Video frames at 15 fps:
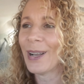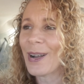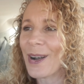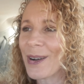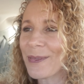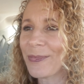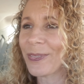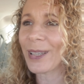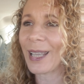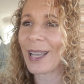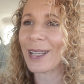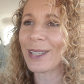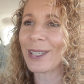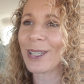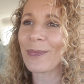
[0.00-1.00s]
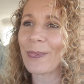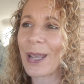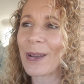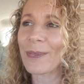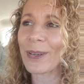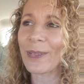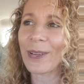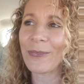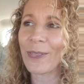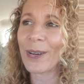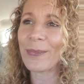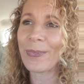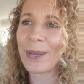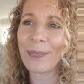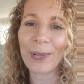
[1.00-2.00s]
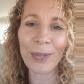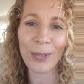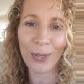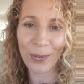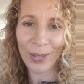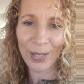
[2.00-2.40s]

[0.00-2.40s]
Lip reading: Hopefully I'll just be able to refer people to